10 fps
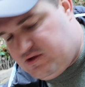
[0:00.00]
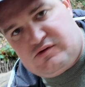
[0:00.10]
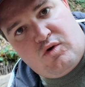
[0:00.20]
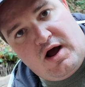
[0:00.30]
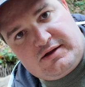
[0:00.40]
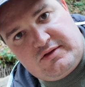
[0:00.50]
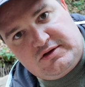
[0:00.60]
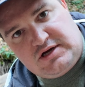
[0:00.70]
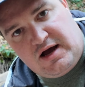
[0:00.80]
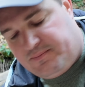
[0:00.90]
these rocks at
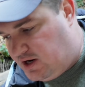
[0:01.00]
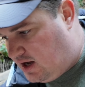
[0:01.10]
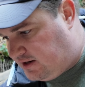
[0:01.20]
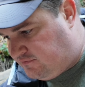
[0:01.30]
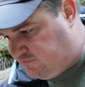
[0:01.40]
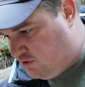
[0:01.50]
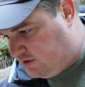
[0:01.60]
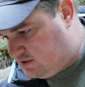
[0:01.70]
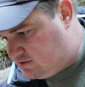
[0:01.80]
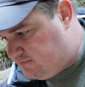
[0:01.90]
the top, not in
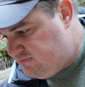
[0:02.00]
focus.